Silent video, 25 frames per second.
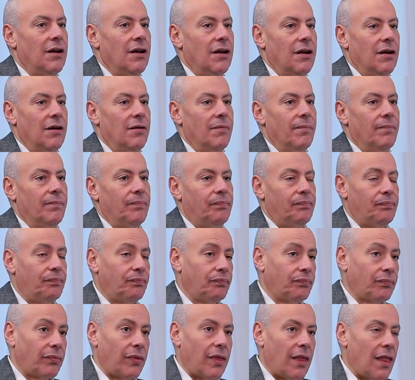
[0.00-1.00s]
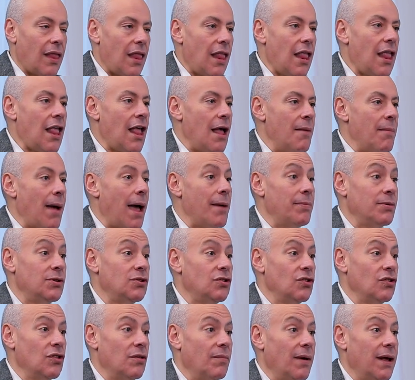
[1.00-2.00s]
I'm happy
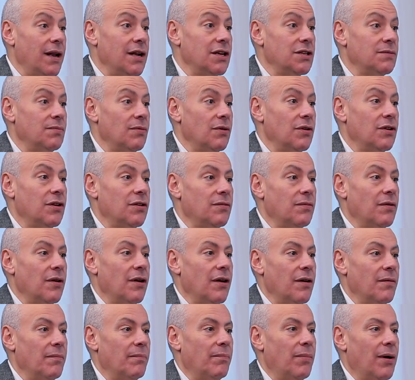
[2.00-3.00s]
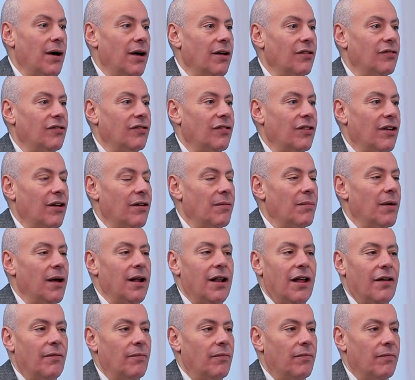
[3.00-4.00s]
to do the management, but I
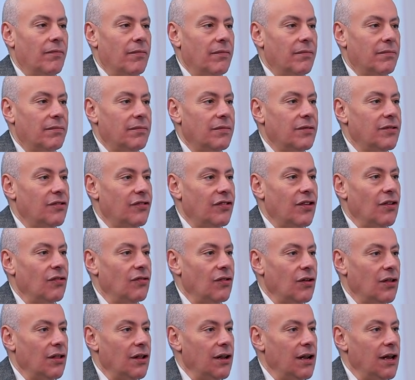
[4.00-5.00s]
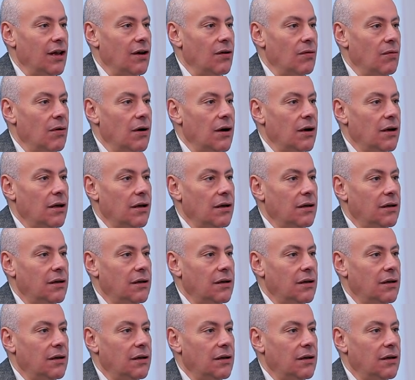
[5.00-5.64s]
love still doing the legal work.